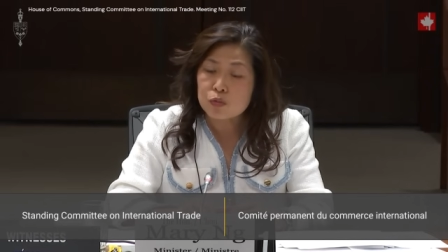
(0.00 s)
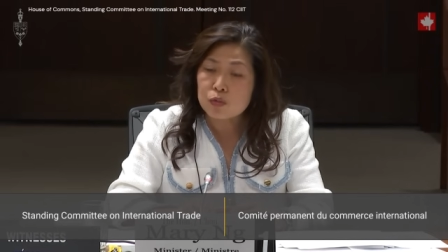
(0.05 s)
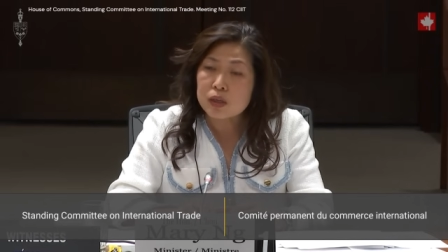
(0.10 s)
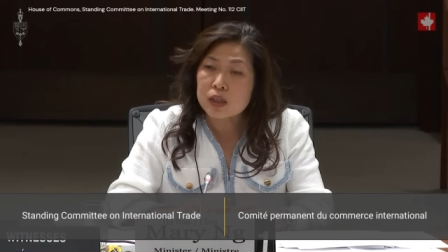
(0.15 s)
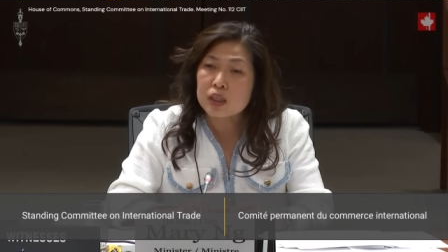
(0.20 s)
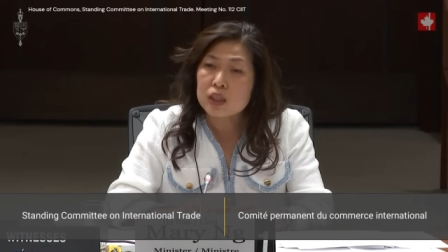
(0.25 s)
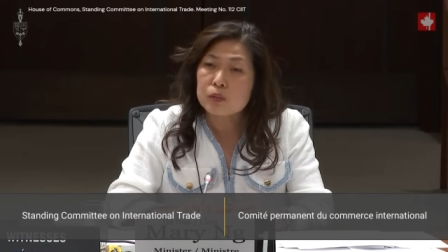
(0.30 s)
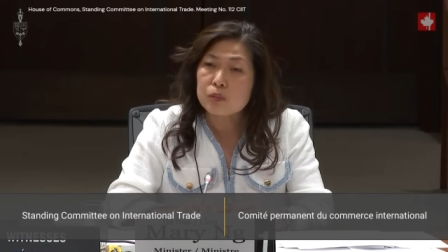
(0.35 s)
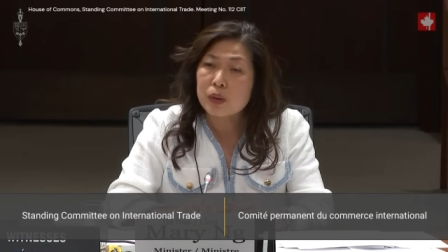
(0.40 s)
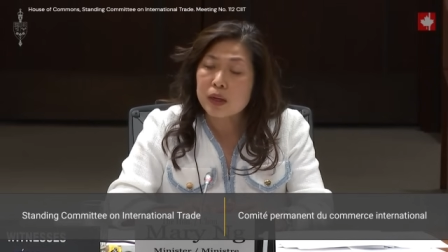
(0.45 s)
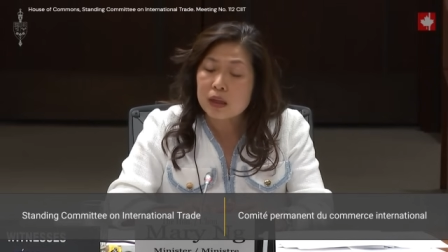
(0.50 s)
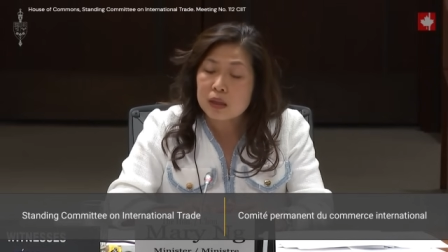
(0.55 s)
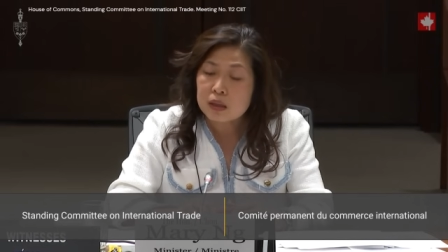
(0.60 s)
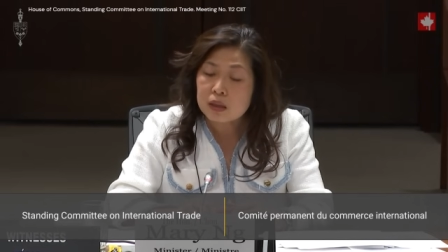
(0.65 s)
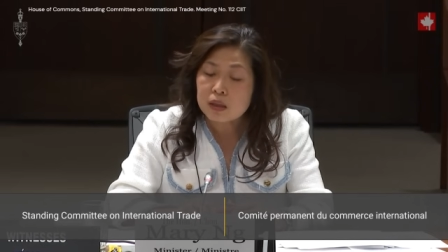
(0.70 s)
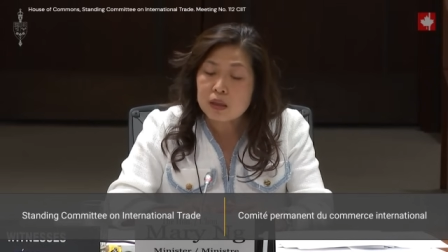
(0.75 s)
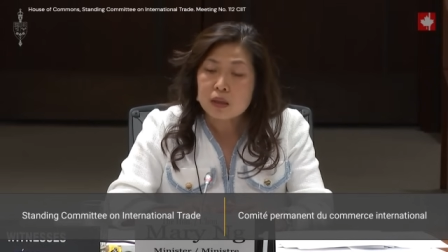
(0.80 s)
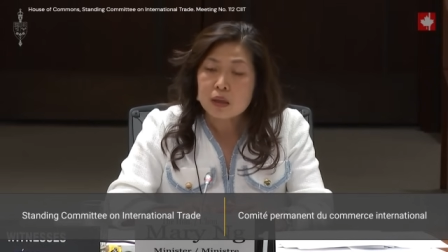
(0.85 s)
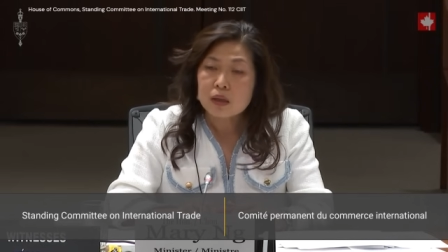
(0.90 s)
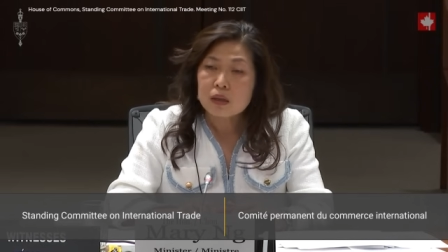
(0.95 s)
you would
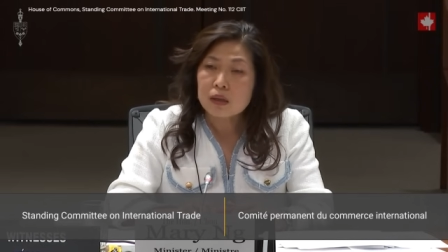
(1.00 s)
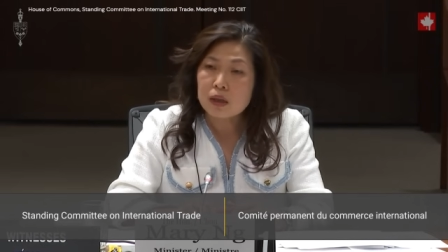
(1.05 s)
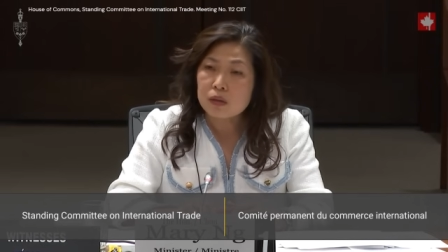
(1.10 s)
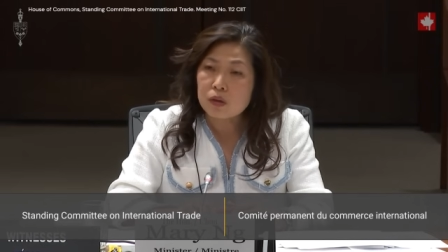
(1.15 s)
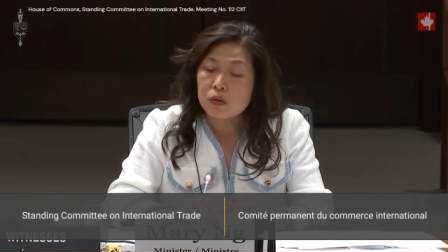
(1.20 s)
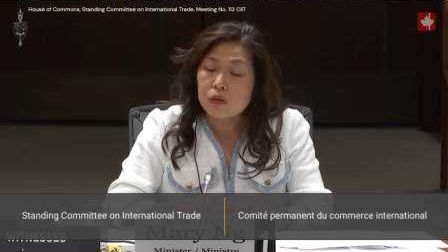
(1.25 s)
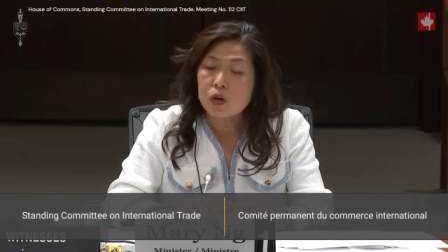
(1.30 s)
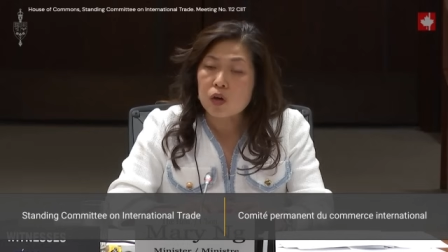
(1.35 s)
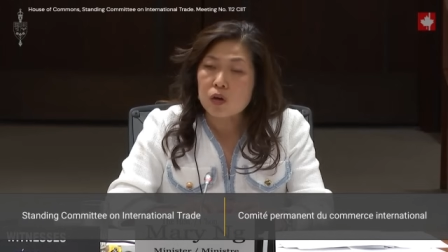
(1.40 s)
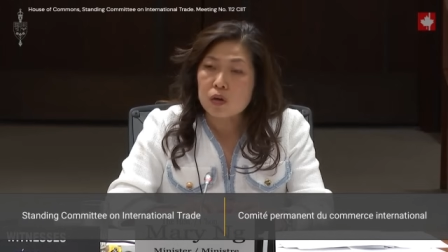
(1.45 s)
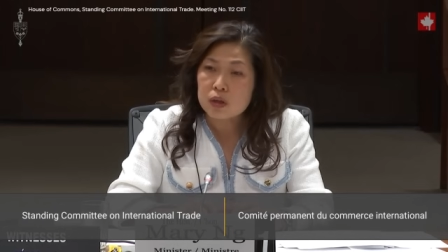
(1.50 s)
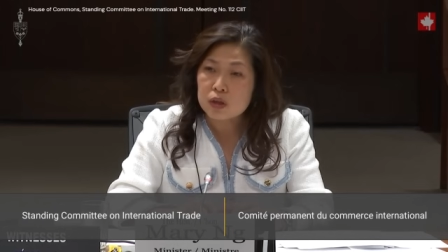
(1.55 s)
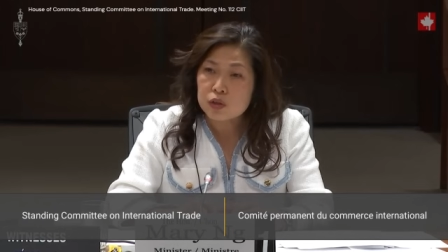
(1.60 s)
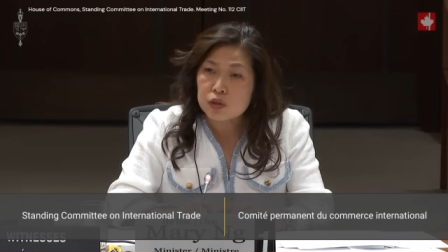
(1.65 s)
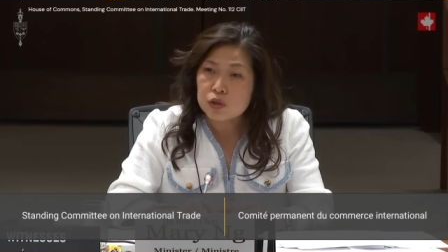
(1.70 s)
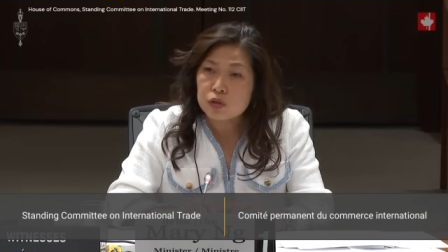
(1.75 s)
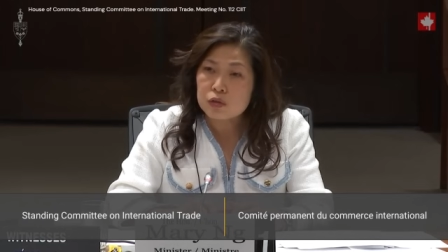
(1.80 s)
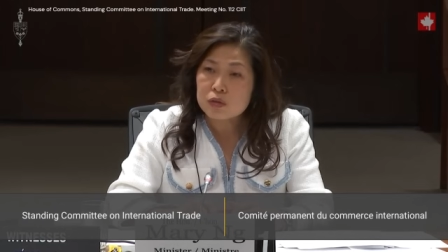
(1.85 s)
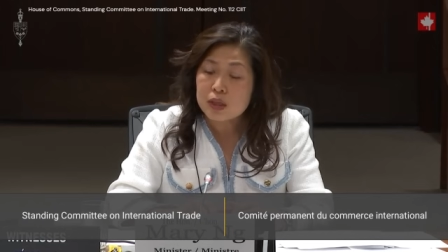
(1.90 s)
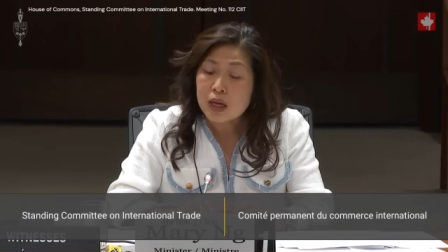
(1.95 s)
expect that there are
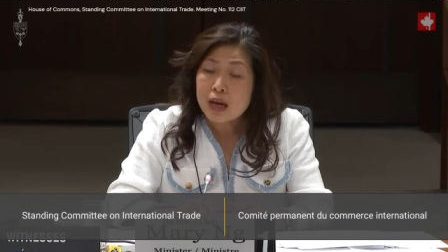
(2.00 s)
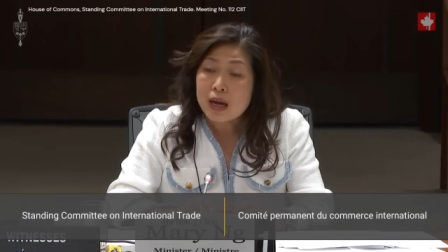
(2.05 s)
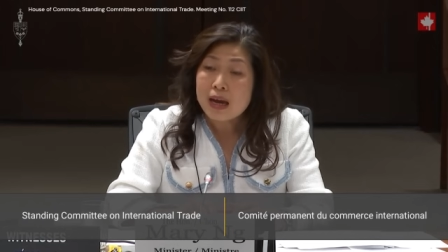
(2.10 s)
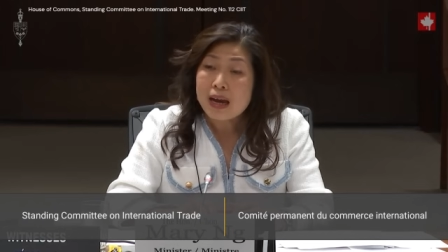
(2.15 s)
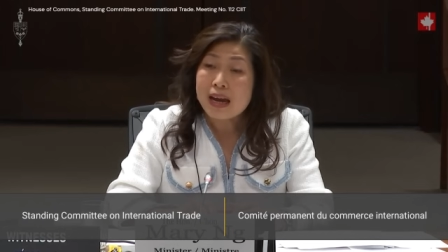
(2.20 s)
issues,